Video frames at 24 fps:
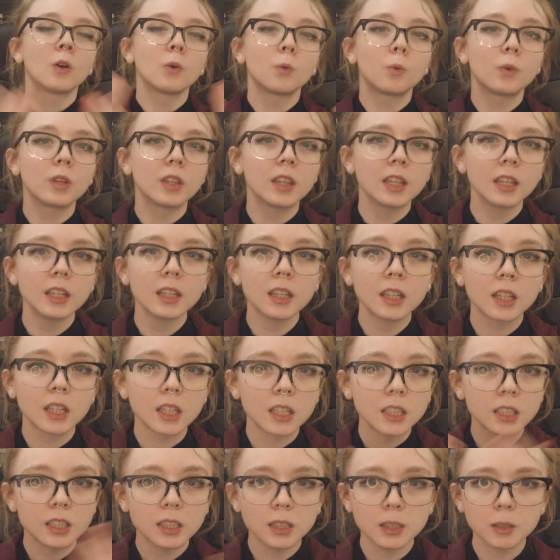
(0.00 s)
Within
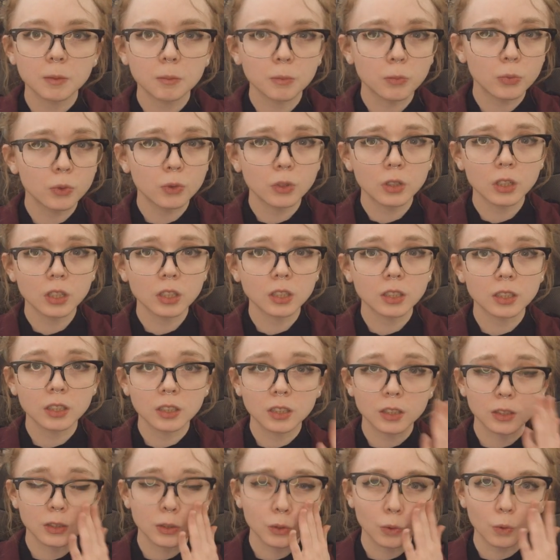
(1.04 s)
this Buddhist
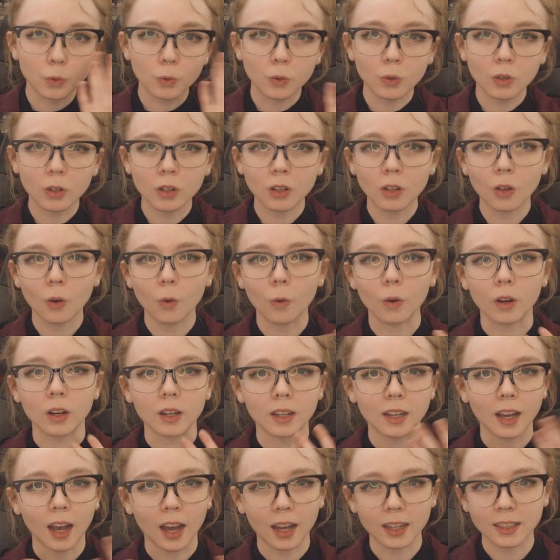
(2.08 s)
school or
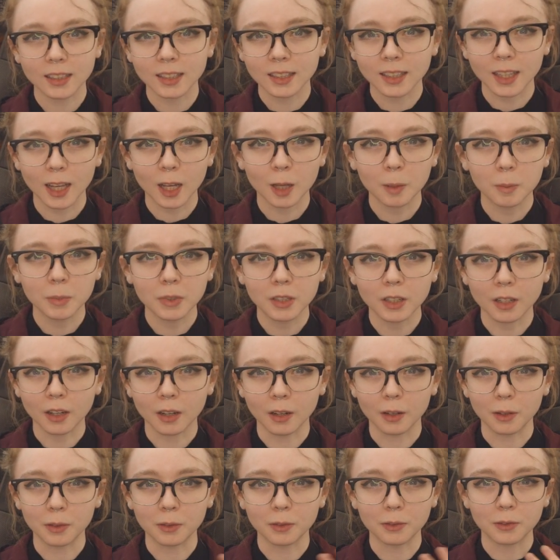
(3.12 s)
concept
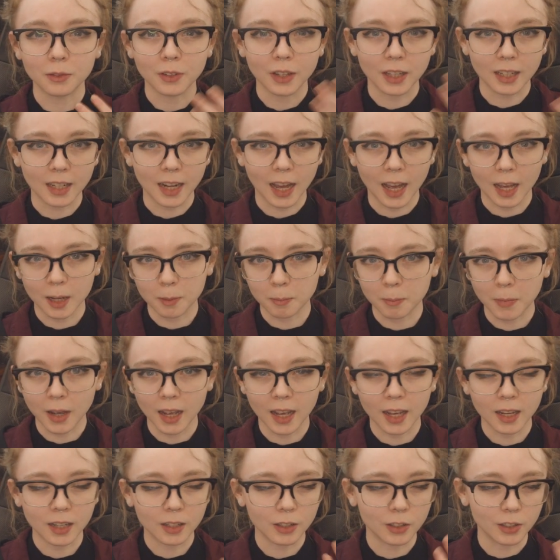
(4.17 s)
of
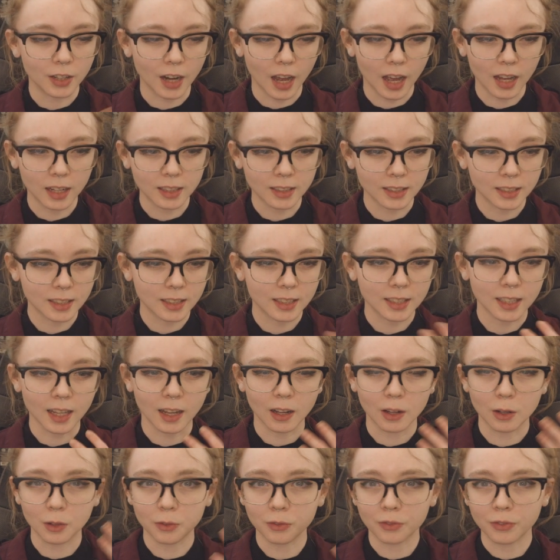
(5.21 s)
anattaman,
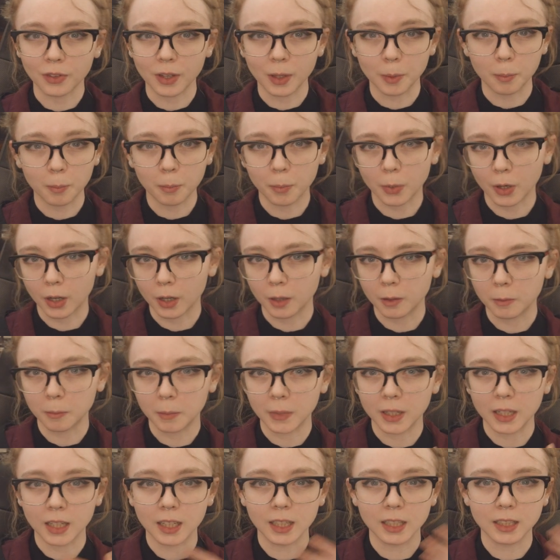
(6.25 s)
non-self,
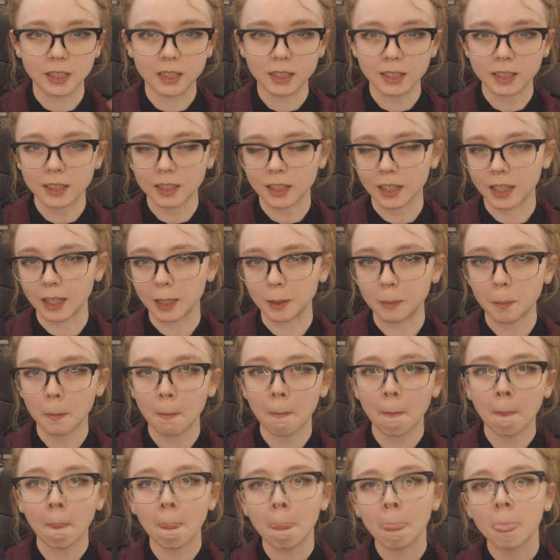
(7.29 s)
impermanence, like,
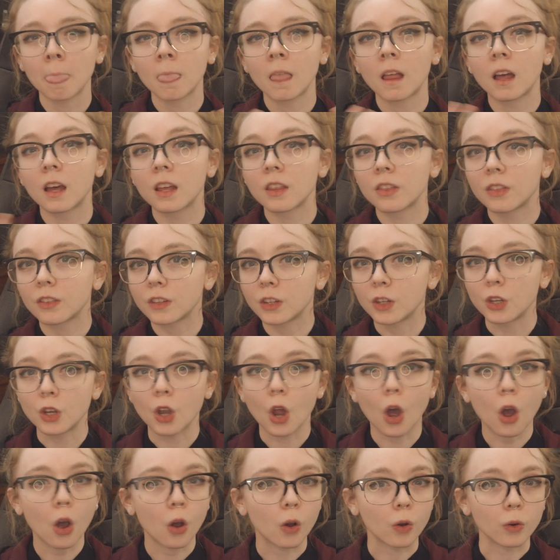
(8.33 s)

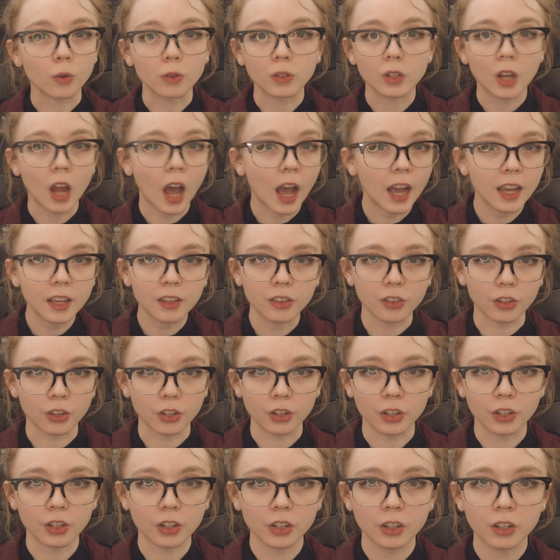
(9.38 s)
no,
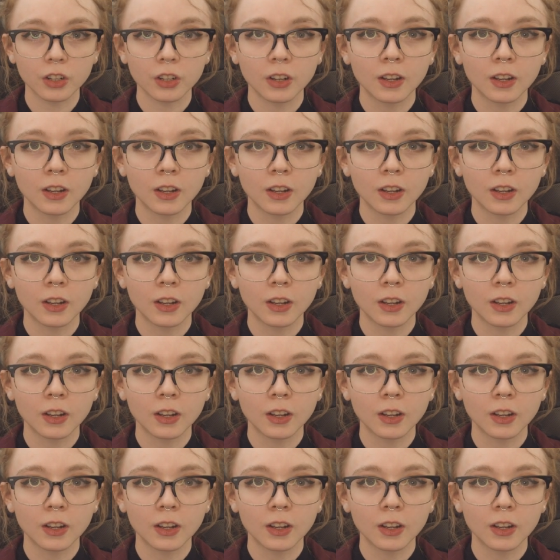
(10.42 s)
neither.